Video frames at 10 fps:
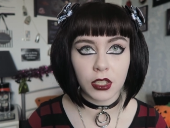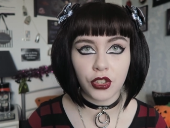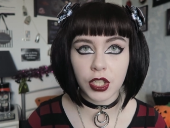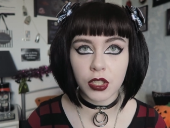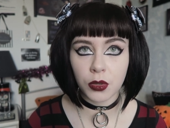
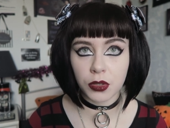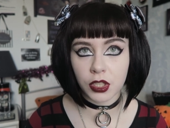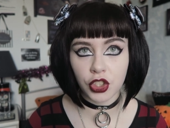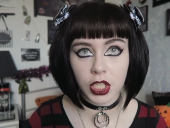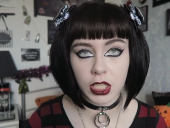crystals
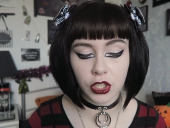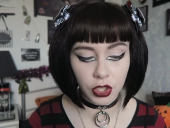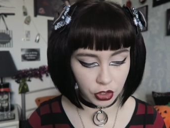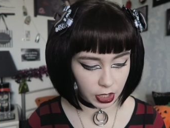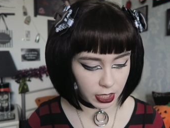and she's
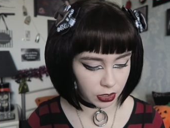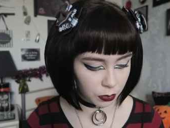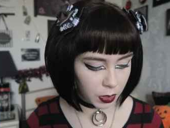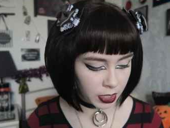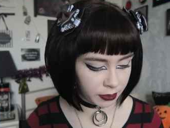usually the
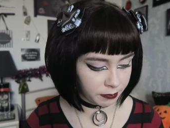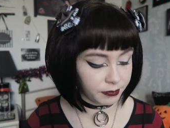one